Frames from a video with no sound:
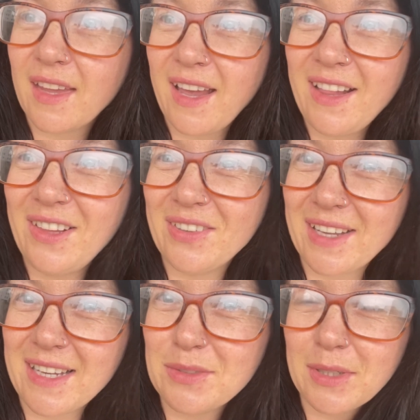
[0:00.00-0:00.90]
Hello
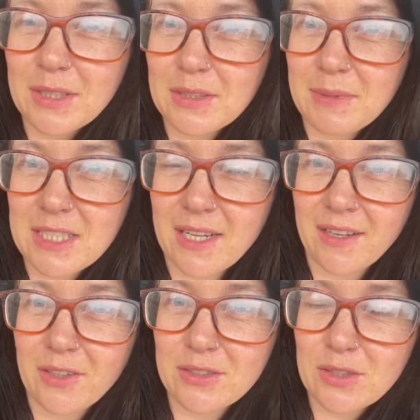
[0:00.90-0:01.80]
guys, welcome to my
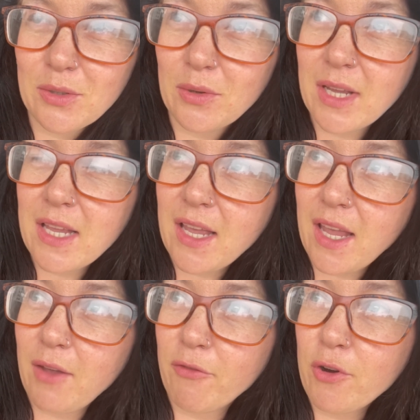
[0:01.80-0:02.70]
channel. So
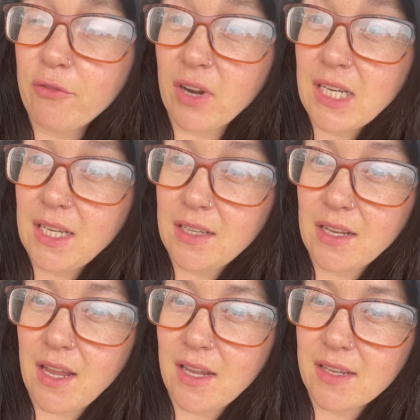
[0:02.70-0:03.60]
for Friday
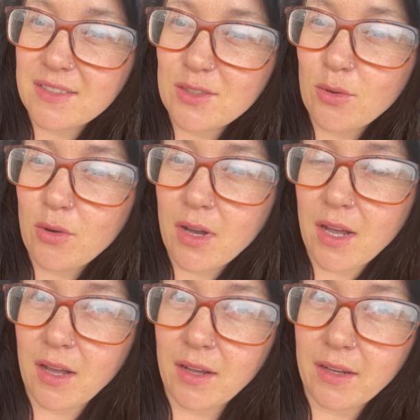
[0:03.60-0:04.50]
today, it's not
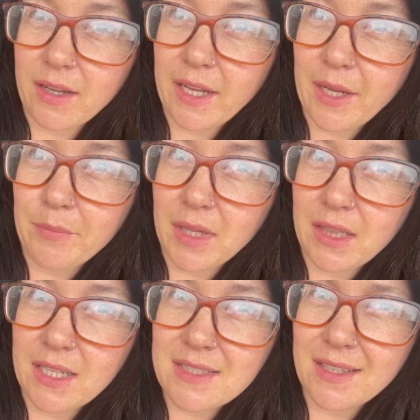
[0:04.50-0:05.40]
a
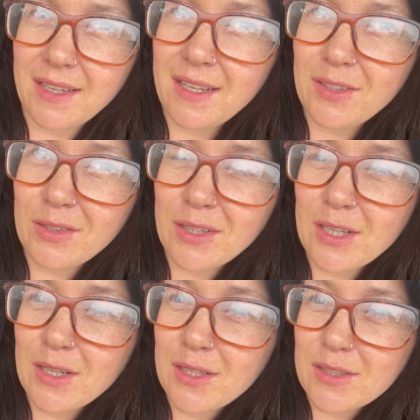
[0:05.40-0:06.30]
listening in
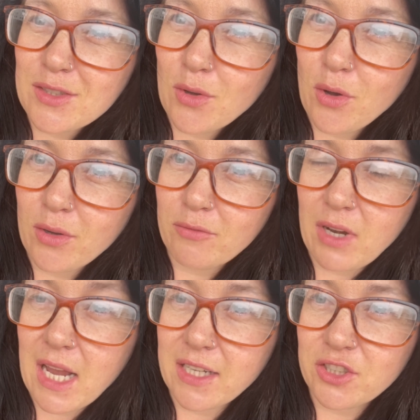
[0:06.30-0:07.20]
song
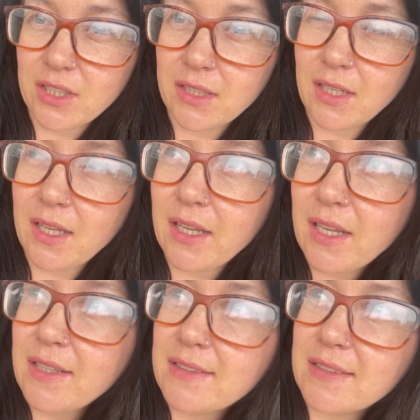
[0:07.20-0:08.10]
reaction. It
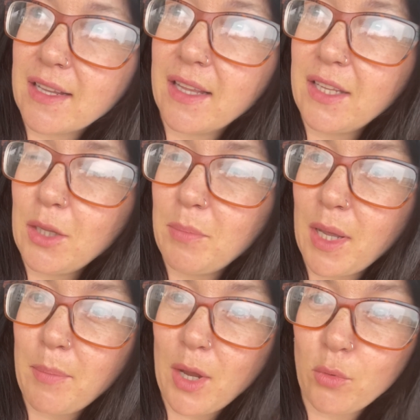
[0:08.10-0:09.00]
is a little bit
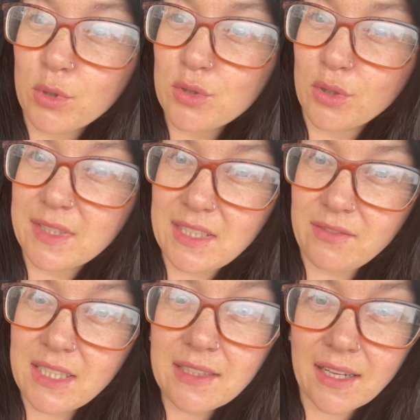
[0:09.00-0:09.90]
about what's on
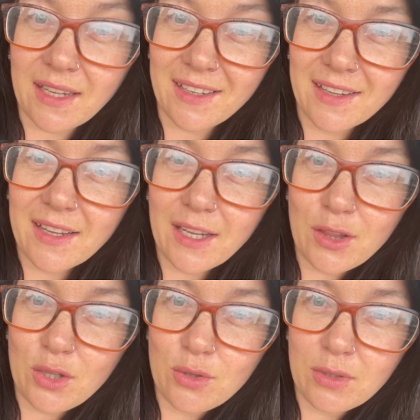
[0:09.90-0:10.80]
TV tonight
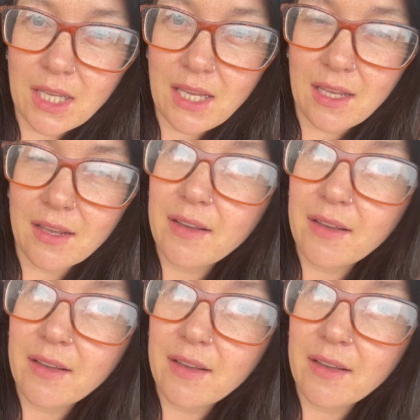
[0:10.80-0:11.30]
in the UK